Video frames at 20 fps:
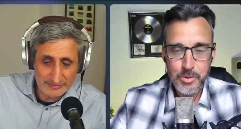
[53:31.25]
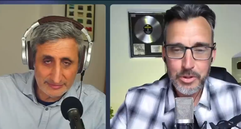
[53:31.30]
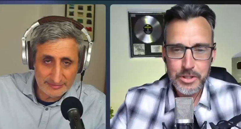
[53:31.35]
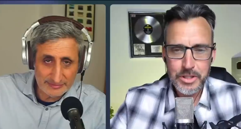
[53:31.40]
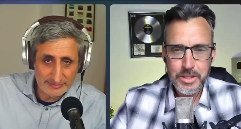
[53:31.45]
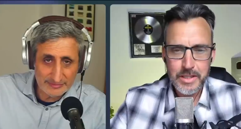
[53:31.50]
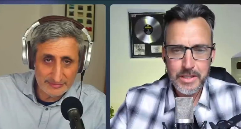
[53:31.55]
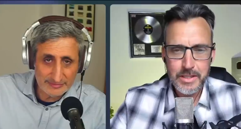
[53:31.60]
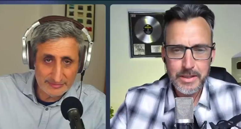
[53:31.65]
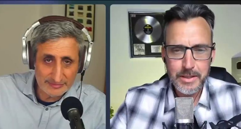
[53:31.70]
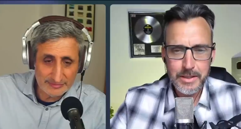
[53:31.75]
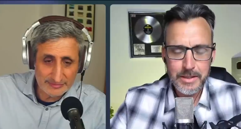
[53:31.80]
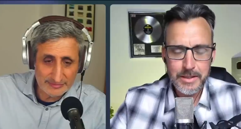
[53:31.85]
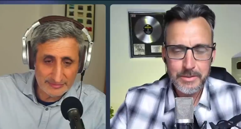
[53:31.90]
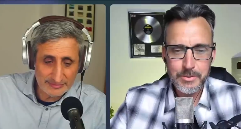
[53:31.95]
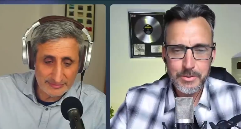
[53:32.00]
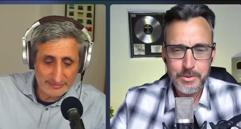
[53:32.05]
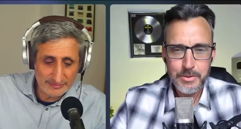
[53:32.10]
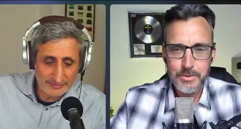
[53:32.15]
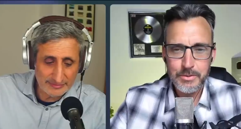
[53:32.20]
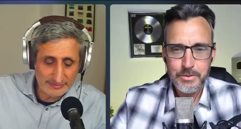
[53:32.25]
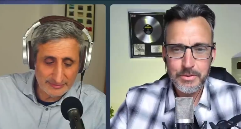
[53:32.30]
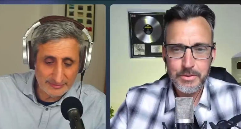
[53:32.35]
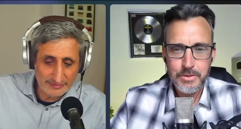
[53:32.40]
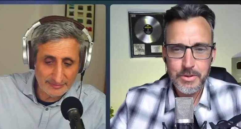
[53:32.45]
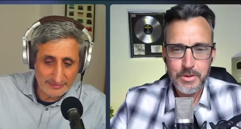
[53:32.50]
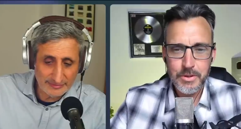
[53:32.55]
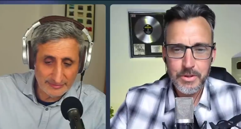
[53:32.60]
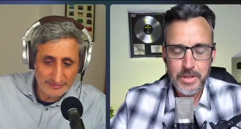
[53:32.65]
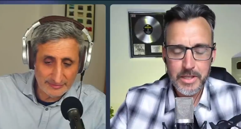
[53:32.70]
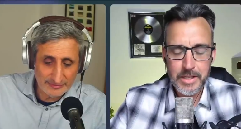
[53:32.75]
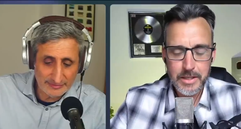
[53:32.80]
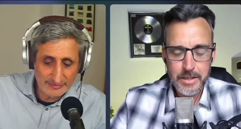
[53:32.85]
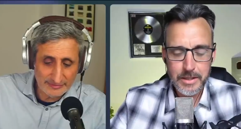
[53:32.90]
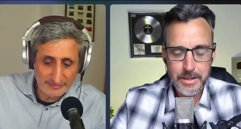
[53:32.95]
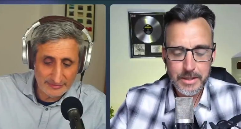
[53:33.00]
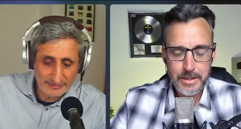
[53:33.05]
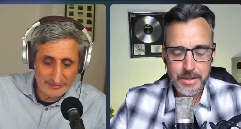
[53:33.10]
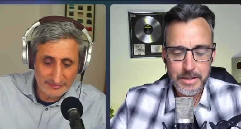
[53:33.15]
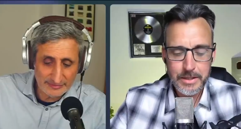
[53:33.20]
Speaker 1: appreciate it. It was great.
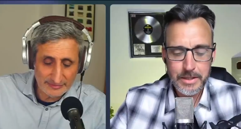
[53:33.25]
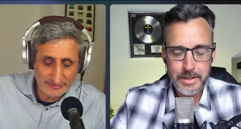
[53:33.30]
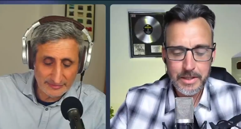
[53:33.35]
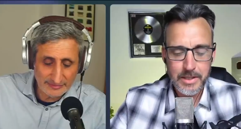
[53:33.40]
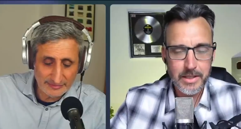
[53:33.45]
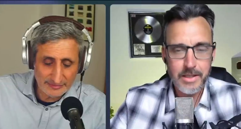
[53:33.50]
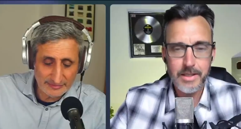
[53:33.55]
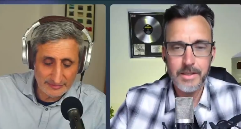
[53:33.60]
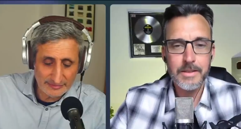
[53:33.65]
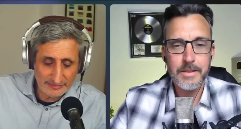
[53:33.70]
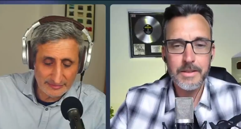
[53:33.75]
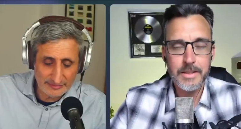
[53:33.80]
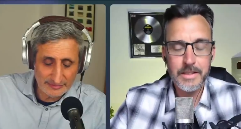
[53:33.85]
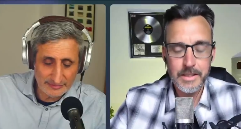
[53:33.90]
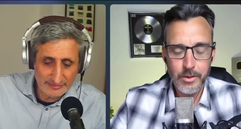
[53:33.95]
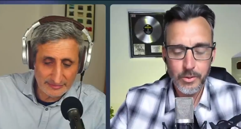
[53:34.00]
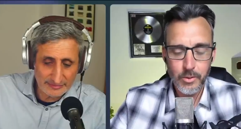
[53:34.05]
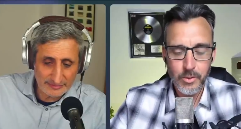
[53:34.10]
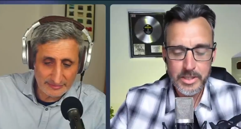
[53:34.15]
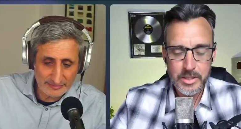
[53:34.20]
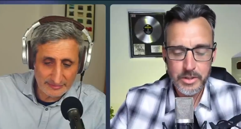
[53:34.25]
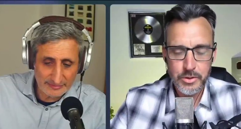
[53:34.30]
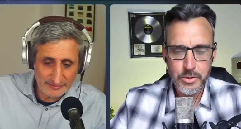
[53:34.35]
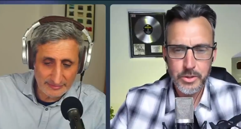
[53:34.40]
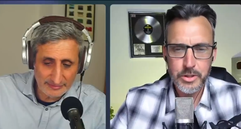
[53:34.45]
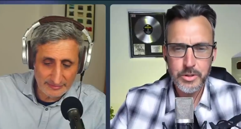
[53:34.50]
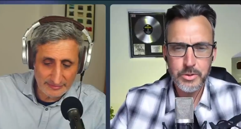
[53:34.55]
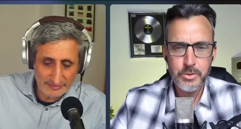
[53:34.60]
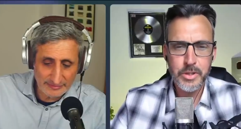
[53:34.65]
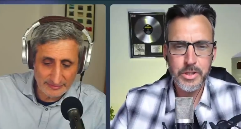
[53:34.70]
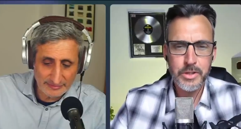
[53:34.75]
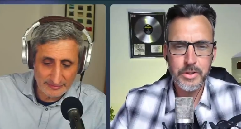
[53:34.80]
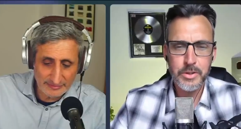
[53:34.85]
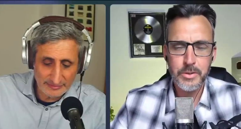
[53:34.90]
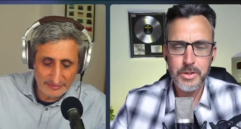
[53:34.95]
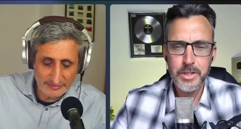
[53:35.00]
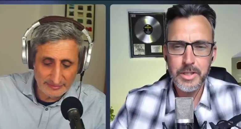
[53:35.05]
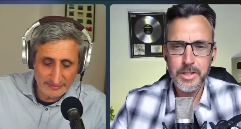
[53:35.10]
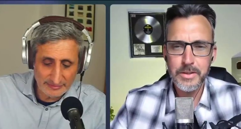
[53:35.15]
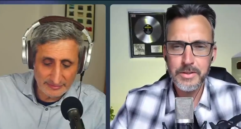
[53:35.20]
Uh, I, I always enjoy talking
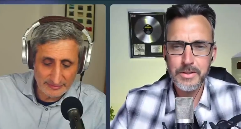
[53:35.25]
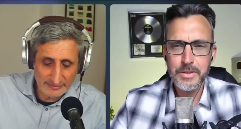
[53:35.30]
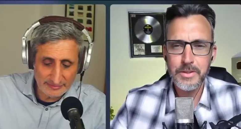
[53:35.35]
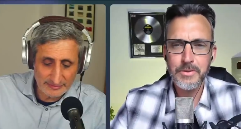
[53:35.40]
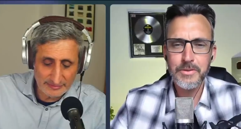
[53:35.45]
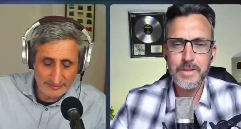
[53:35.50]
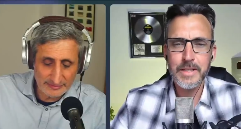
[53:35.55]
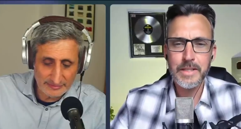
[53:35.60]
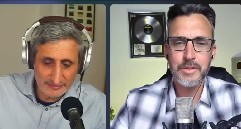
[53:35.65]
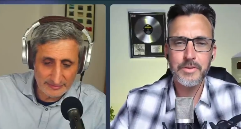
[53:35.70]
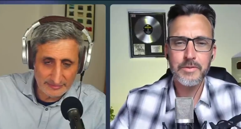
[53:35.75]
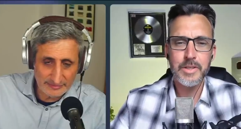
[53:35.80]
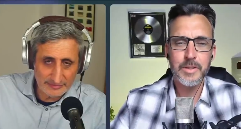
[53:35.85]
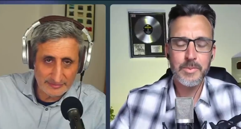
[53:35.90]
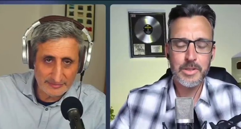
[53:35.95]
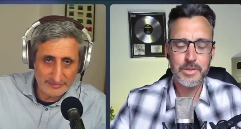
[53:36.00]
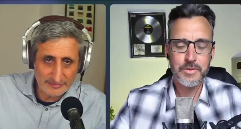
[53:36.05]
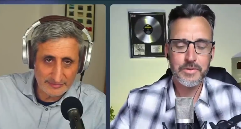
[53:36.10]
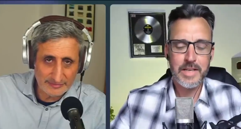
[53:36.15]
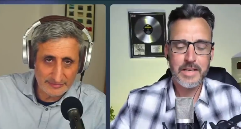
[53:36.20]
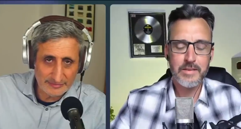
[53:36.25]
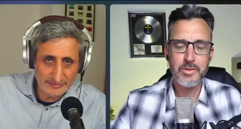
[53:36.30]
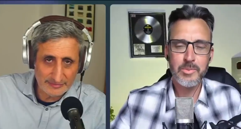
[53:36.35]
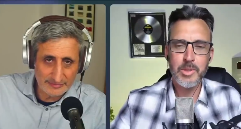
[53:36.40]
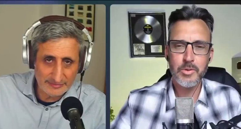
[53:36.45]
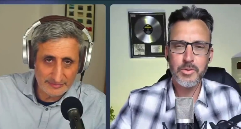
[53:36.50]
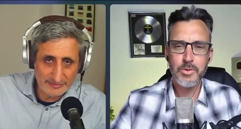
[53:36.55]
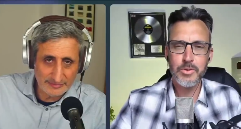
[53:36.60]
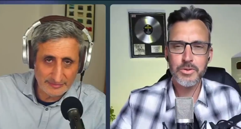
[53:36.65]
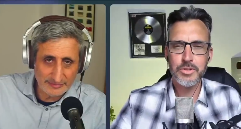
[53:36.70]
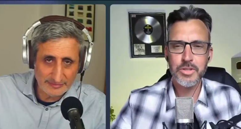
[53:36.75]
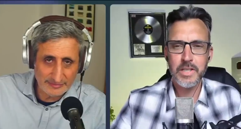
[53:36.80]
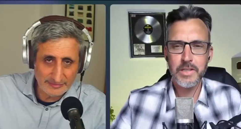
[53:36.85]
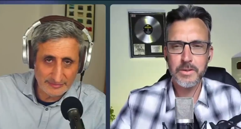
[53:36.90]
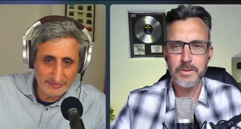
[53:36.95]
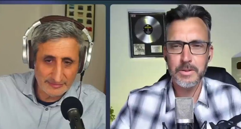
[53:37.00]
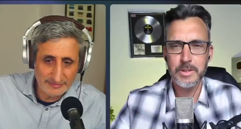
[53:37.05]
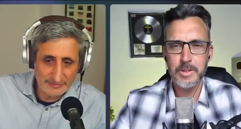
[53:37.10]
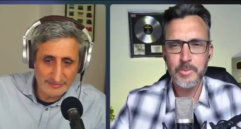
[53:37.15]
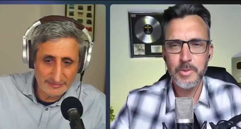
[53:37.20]
to you, Gideon. So thank you very much for having me on your
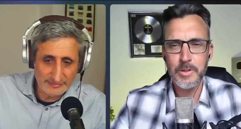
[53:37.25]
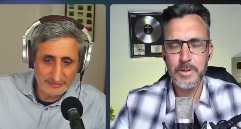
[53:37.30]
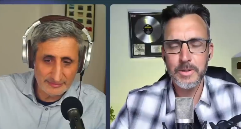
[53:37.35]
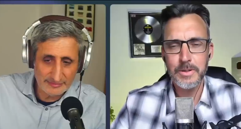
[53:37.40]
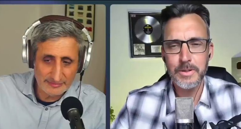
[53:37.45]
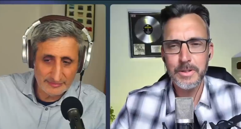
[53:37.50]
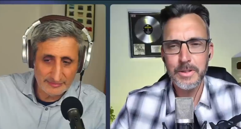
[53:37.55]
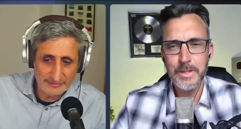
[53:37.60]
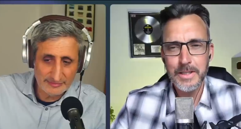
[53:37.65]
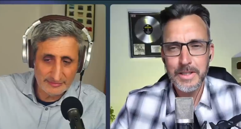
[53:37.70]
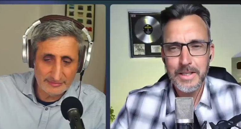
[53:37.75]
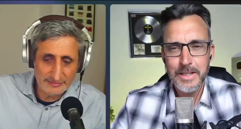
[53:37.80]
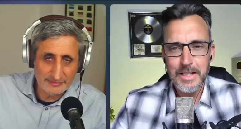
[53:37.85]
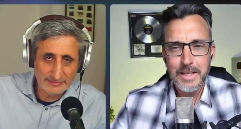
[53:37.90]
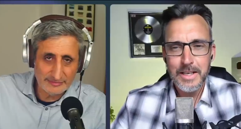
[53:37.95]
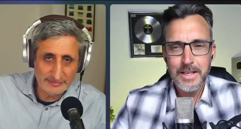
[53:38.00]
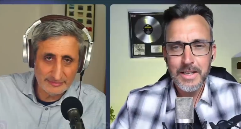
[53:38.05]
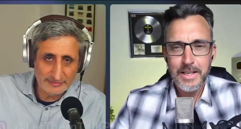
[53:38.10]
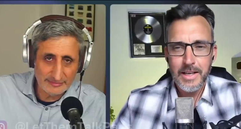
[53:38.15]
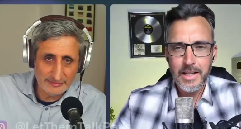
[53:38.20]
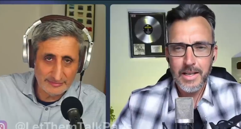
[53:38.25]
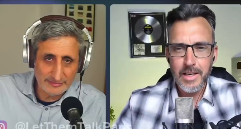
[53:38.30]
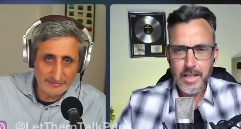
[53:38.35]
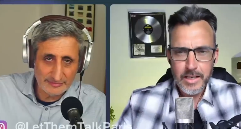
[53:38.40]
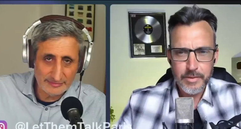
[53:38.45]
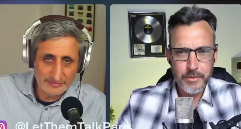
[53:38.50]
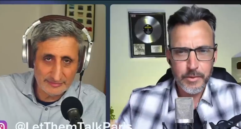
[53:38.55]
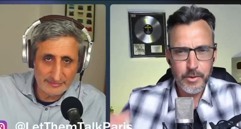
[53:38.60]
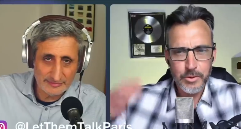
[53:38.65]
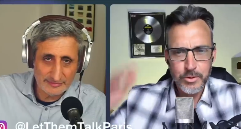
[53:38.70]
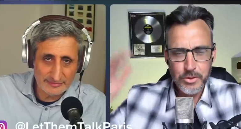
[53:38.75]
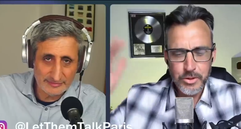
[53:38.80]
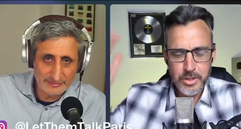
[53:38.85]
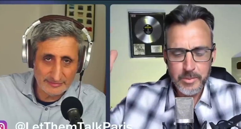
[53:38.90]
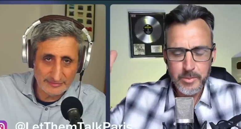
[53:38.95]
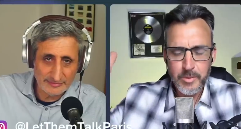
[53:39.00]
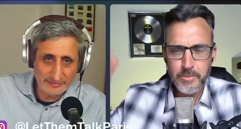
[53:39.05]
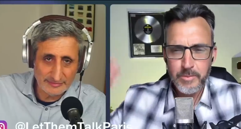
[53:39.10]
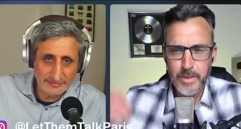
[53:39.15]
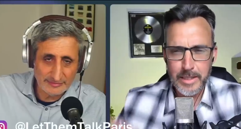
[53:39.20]
channel. It's been a, a lifelong
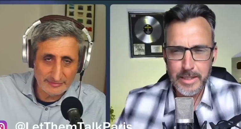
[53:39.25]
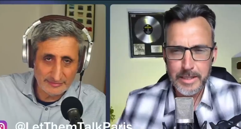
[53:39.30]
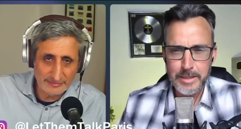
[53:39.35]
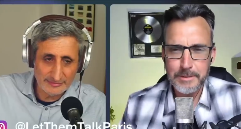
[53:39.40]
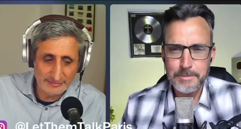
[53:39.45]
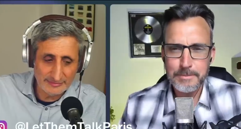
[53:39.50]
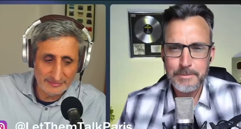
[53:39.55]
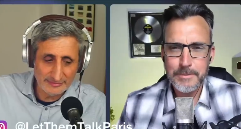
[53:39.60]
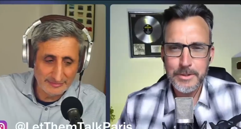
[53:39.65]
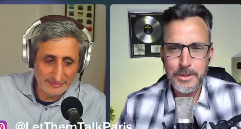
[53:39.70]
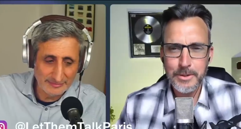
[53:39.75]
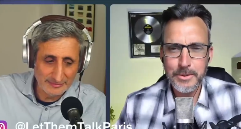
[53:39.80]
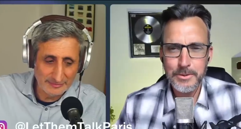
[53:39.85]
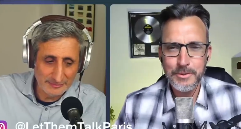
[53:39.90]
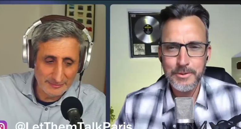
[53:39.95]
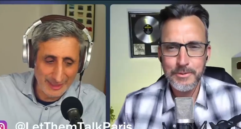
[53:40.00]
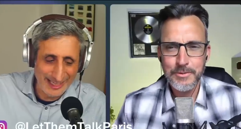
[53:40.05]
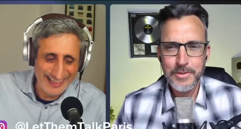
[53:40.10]
dream of mine. So